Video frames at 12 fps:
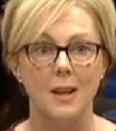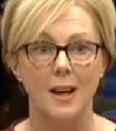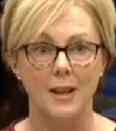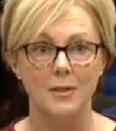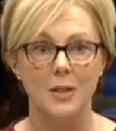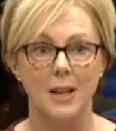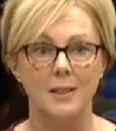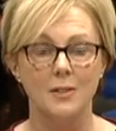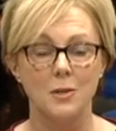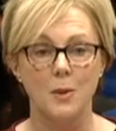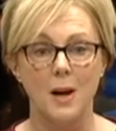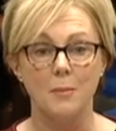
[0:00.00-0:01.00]
outside of the
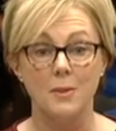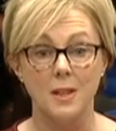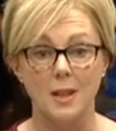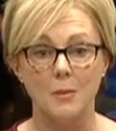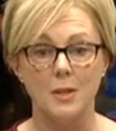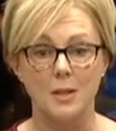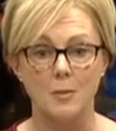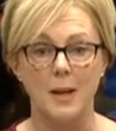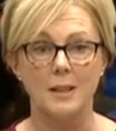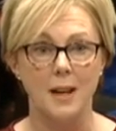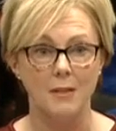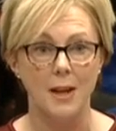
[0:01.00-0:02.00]
department, and I would
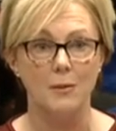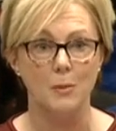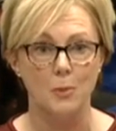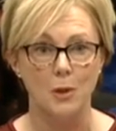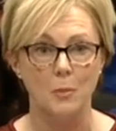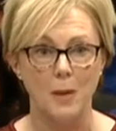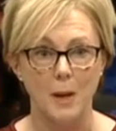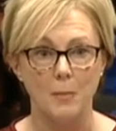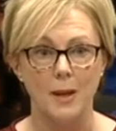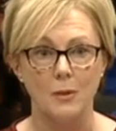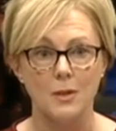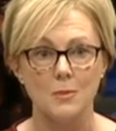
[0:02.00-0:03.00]
expect to have that report back
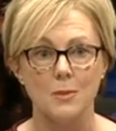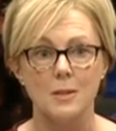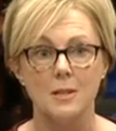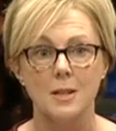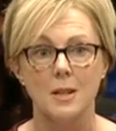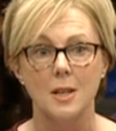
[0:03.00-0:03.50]
by Christmas.